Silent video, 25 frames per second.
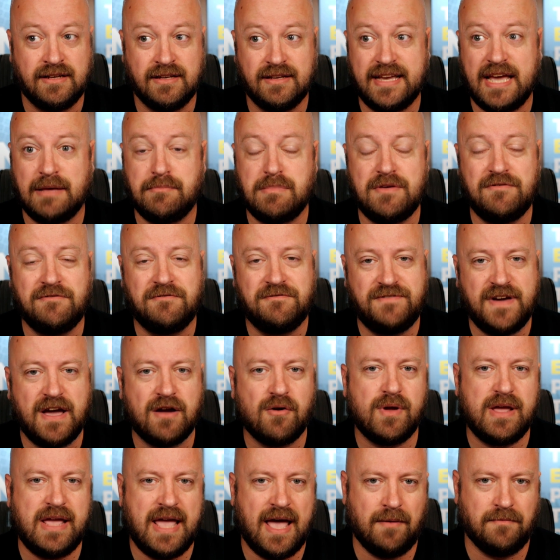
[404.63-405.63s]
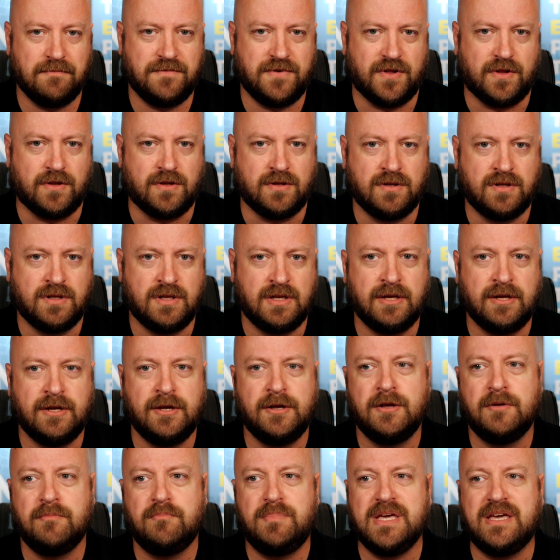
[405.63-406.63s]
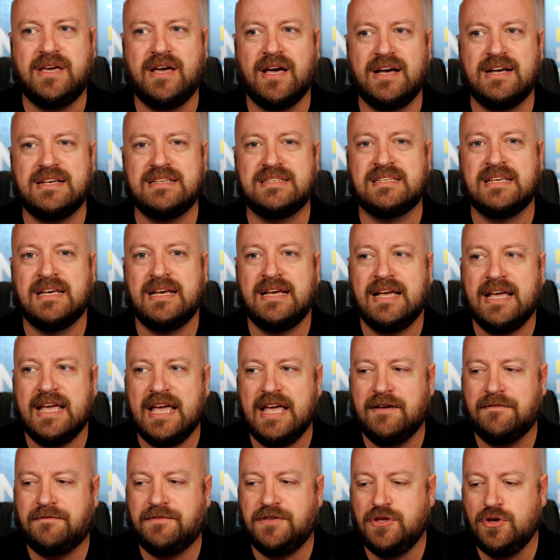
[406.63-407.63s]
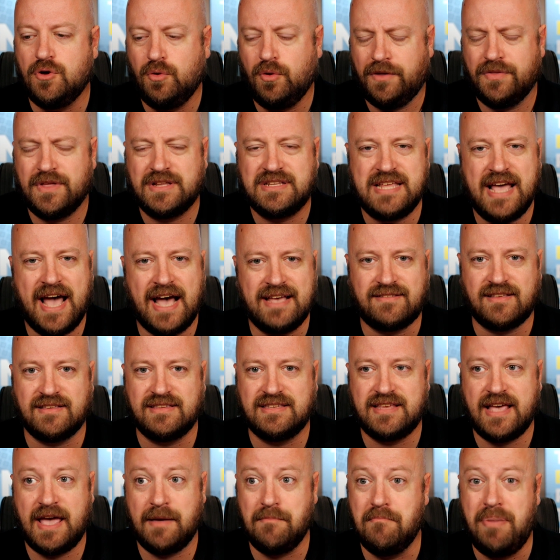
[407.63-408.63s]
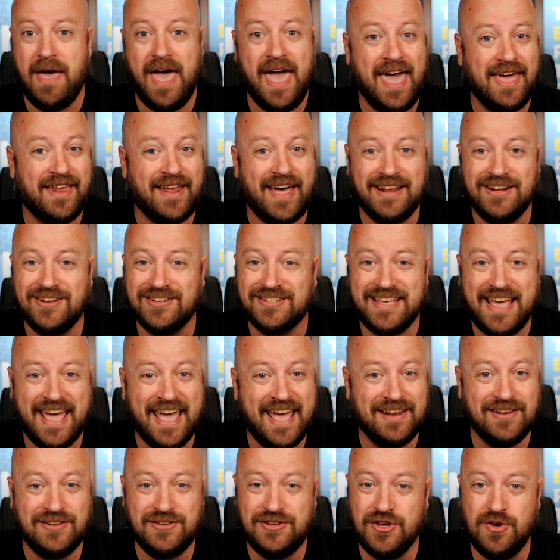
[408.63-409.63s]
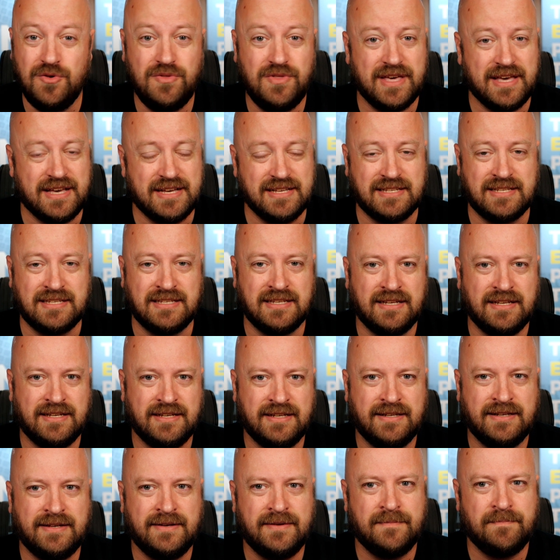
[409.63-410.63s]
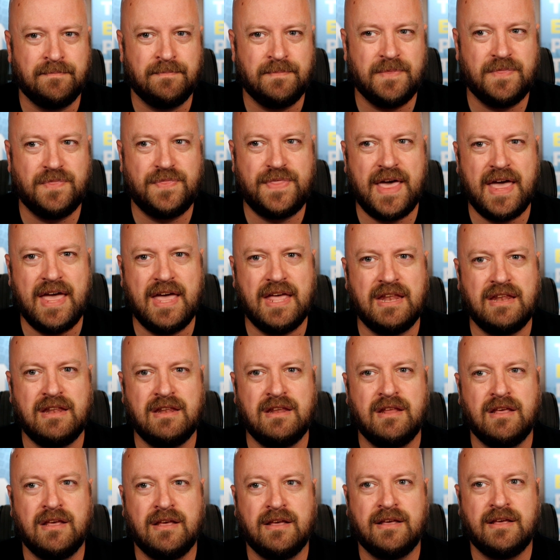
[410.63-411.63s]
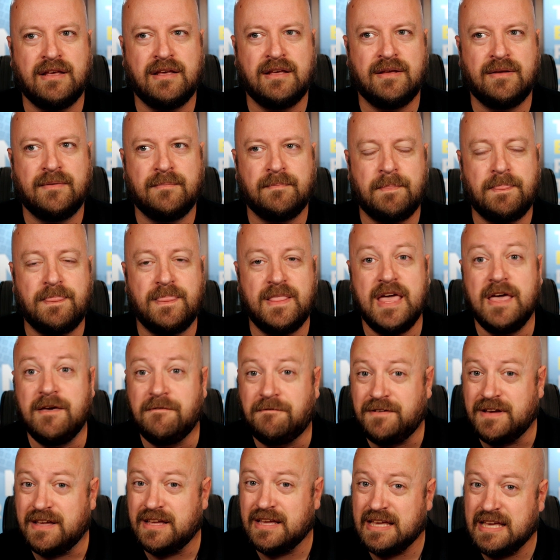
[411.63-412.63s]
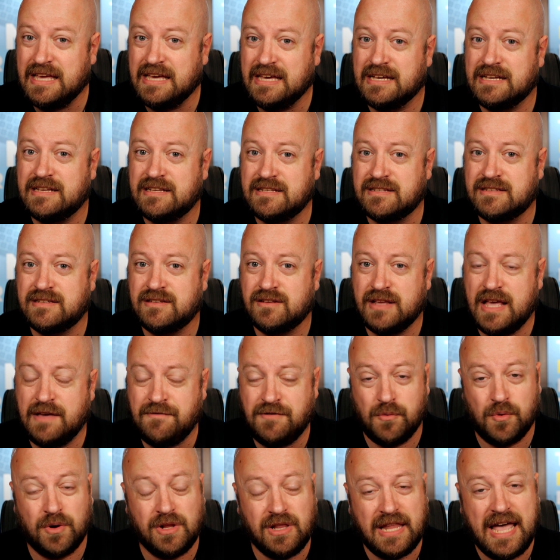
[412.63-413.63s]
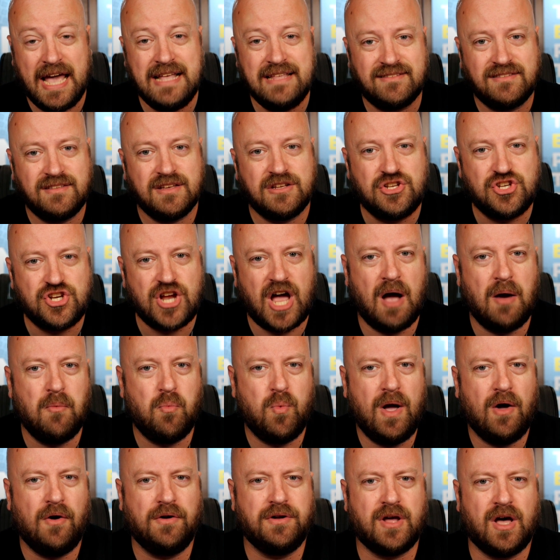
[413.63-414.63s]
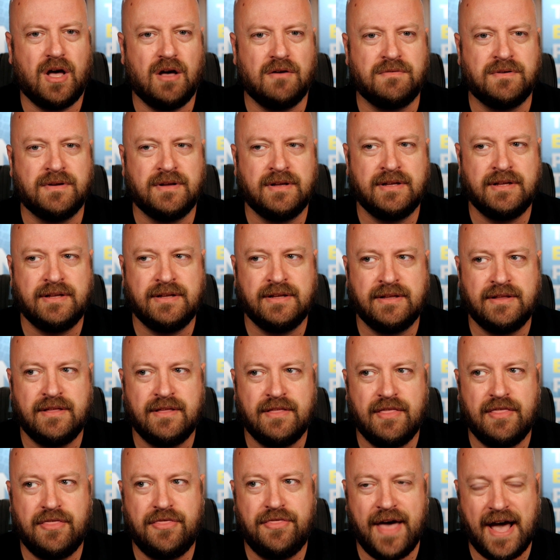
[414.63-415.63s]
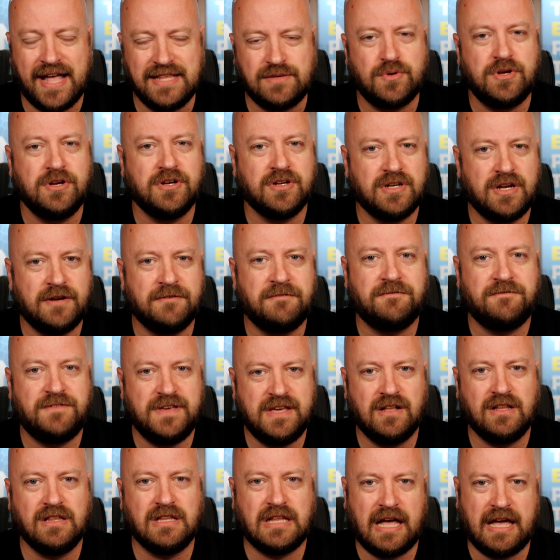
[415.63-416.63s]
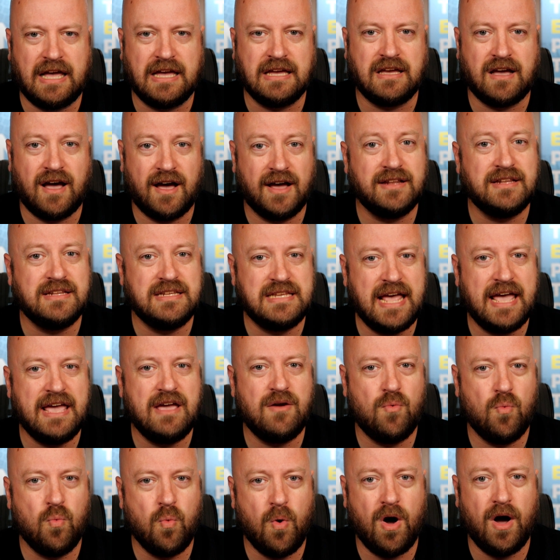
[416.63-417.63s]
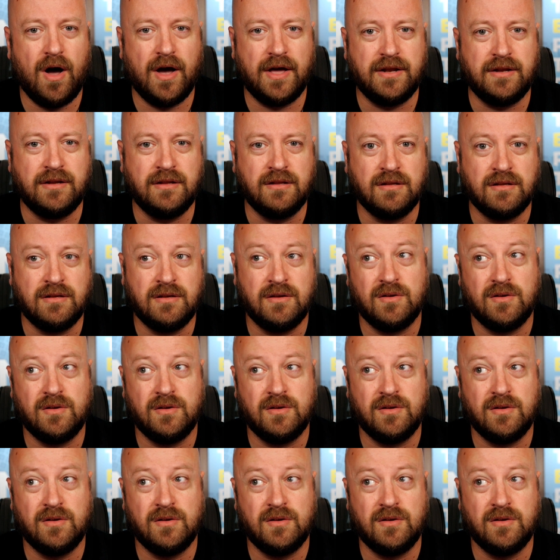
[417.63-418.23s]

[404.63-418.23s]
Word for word: can be very helpful, because if you look at the test and say, man, I just can't do this, then if it relates to the job well enough, that's what you're going to feel like on day 1